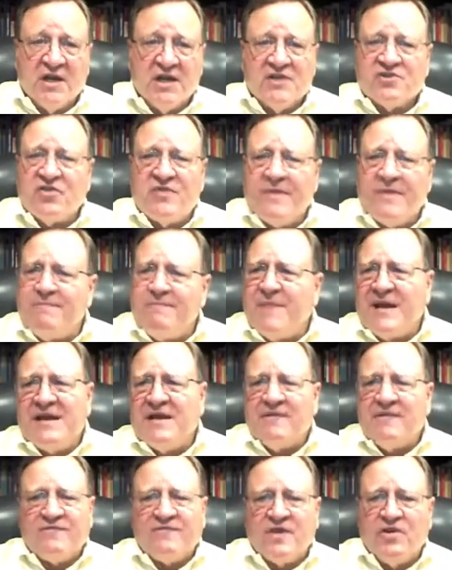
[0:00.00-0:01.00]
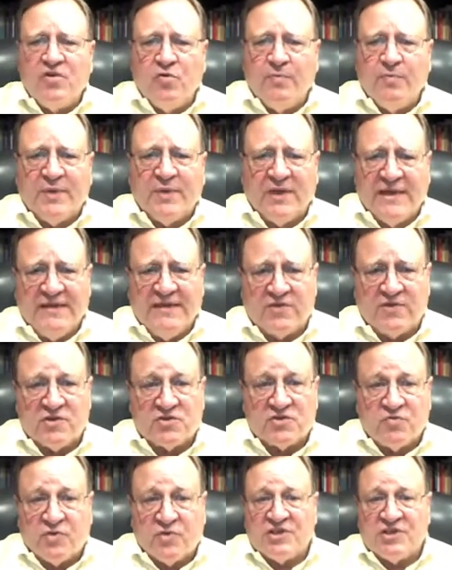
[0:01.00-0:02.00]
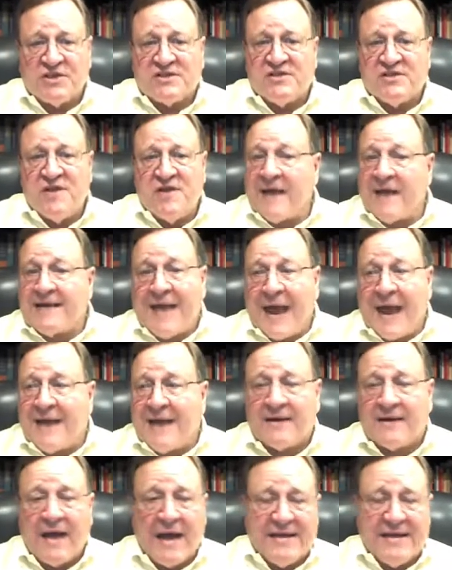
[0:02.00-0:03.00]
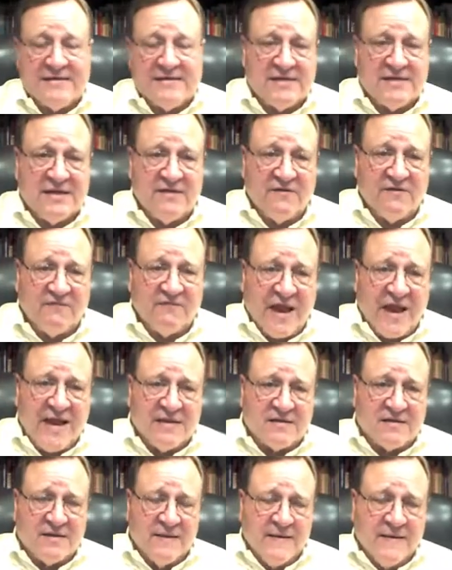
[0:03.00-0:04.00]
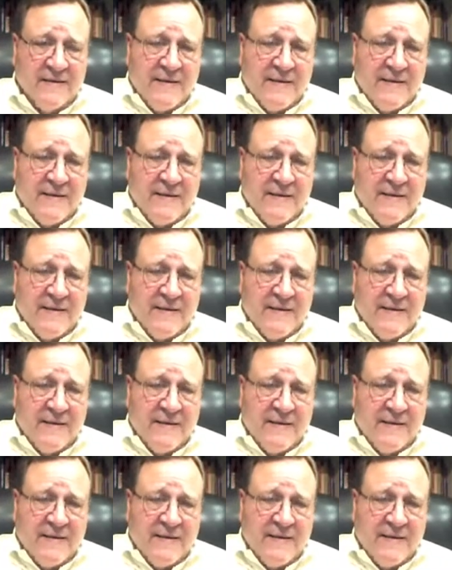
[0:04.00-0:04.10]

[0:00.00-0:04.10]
so that many of the new believers were just not catechized in the faith.